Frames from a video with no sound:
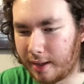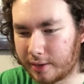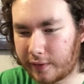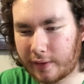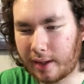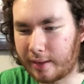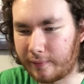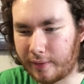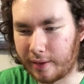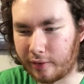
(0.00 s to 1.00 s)
Just a lot of
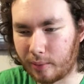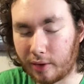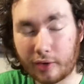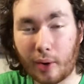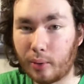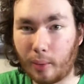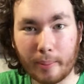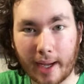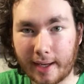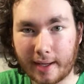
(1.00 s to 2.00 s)
fun as well. Total
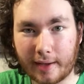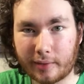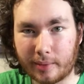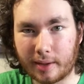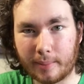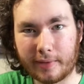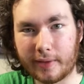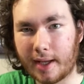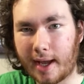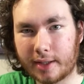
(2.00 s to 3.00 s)
badass when it comes to
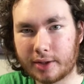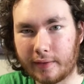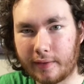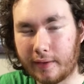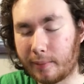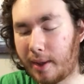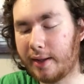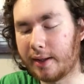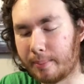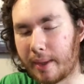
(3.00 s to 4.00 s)
the action scenes.
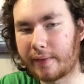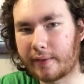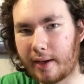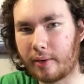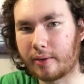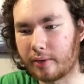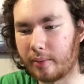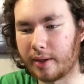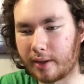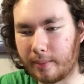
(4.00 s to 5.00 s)
Probably the best character
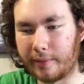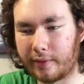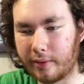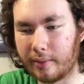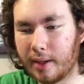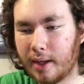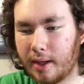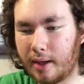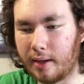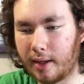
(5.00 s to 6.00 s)
when it comes to
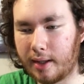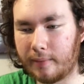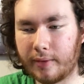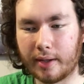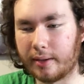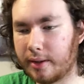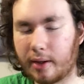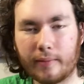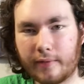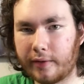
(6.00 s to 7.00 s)
any of
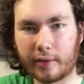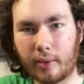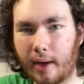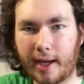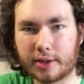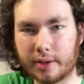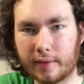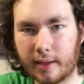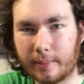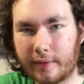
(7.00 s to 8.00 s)
the physical action
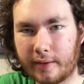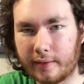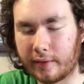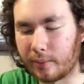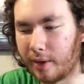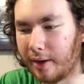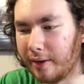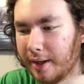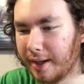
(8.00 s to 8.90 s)
type scenes as well.